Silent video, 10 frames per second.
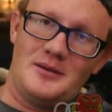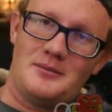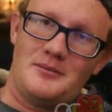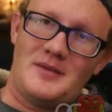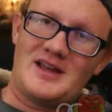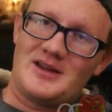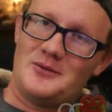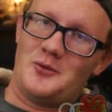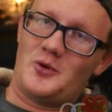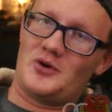make
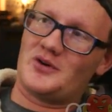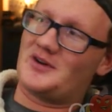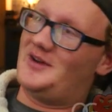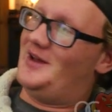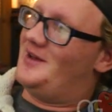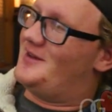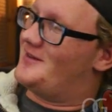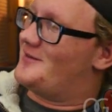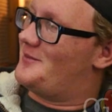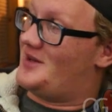it work.
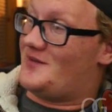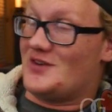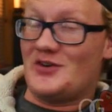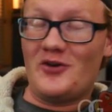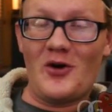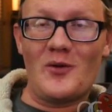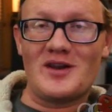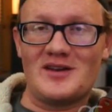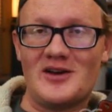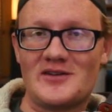But if you do know what
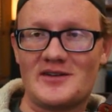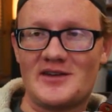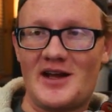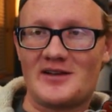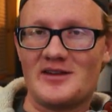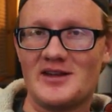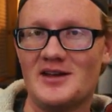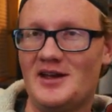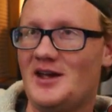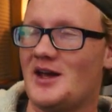it does exactly
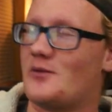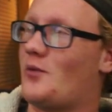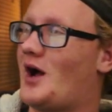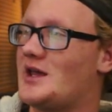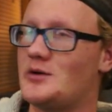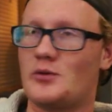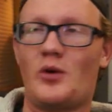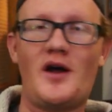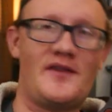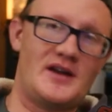and why you'd
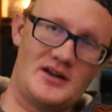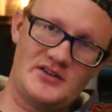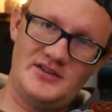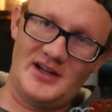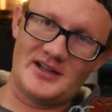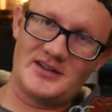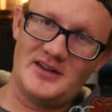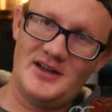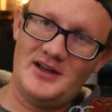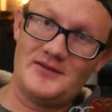want that unchecked,
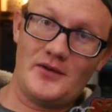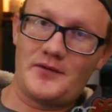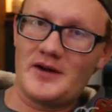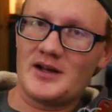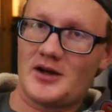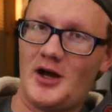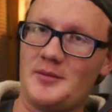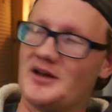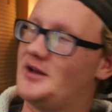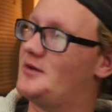feel free to
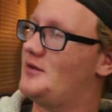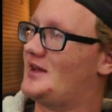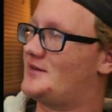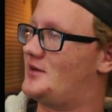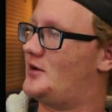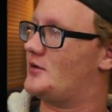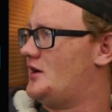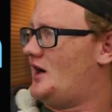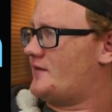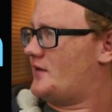comment. I would like to know.
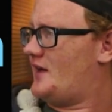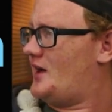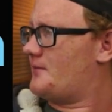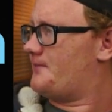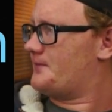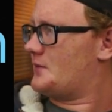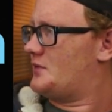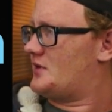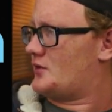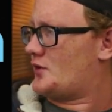After that,
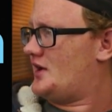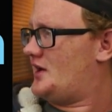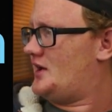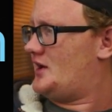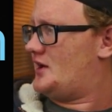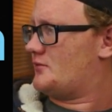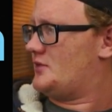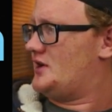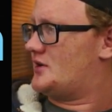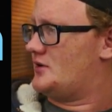we click OK and
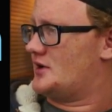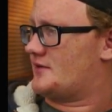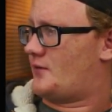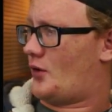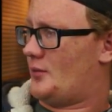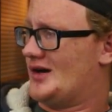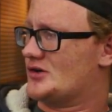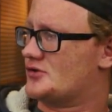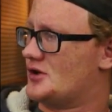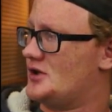we click
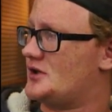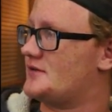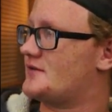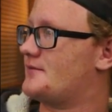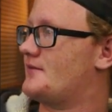Format Drive.